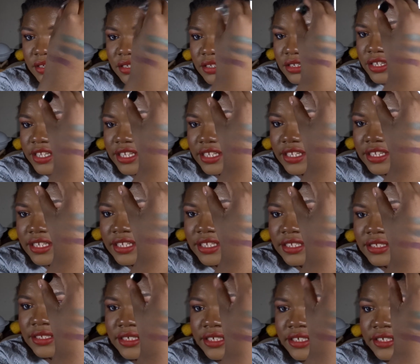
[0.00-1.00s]
You can
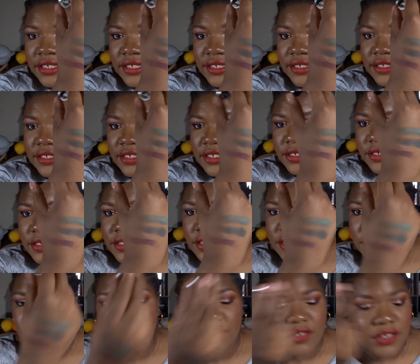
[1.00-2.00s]
clearly see the
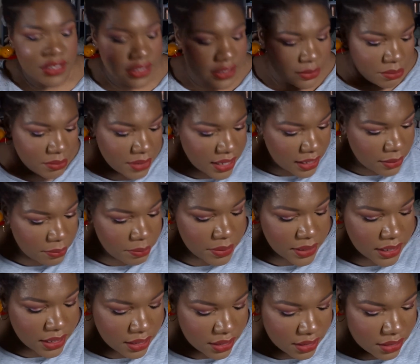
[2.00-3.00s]
difference.
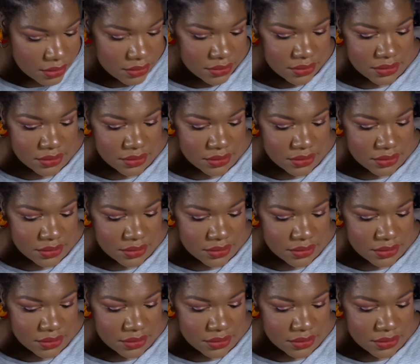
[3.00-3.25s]
Maybe